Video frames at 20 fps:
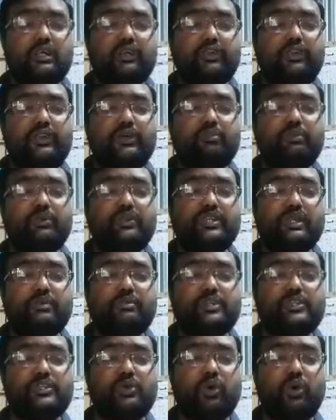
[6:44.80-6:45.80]
The
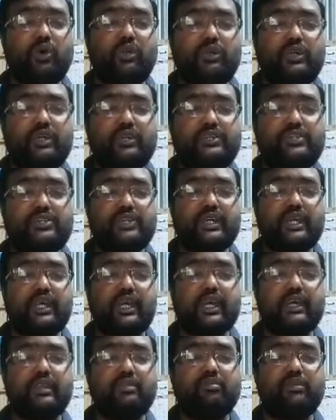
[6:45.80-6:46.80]
Muslim scholars
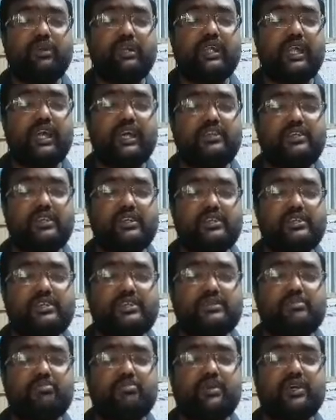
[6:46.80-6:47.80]
in Middle Ages
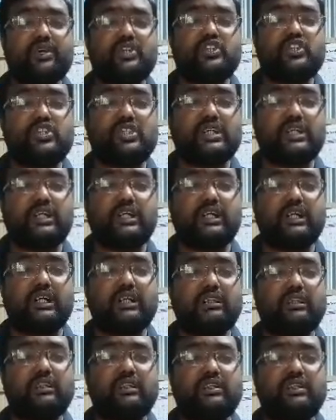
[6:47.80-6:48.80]
made
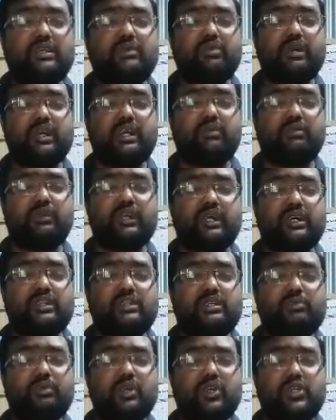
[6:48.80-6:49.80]
remarkable
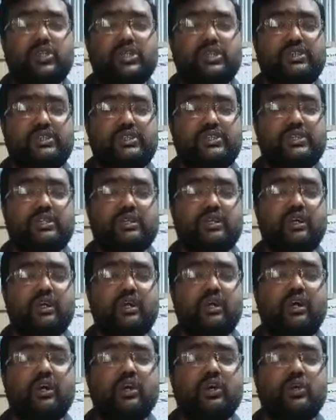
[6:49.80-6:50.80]
contributions
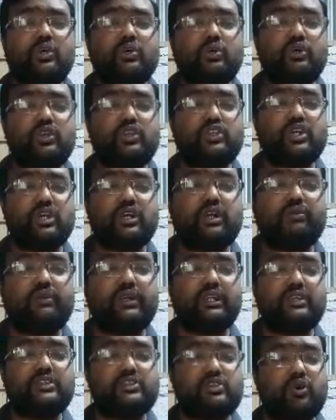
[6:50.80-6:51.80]
to the
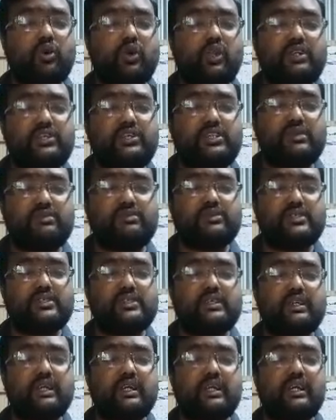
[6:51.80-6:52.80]
geographical scholarships.
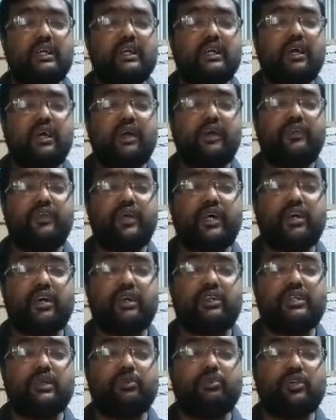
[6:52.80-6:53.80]
Their
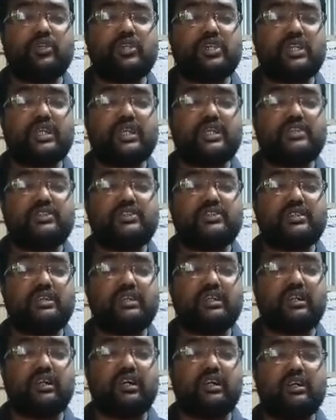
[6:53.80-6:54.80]
contribution is
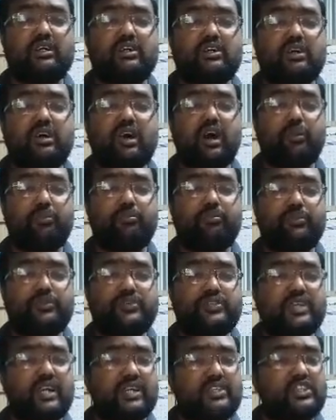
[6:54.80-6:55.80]
of
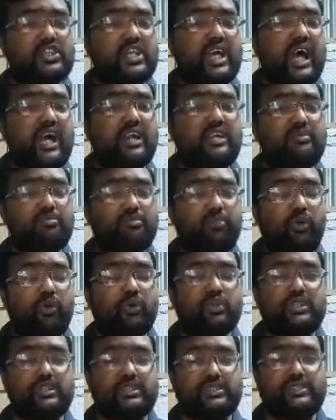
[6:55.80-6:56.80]
such an
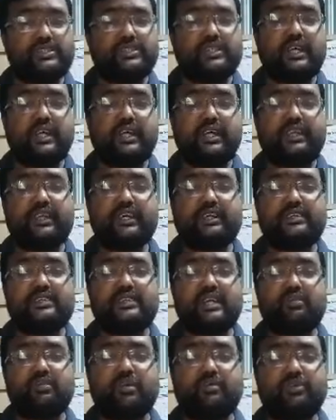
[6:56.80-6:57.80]
importance that
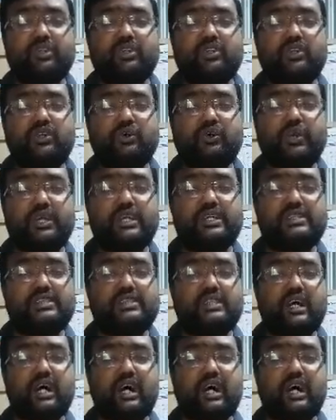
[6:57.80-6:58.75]
some of the theories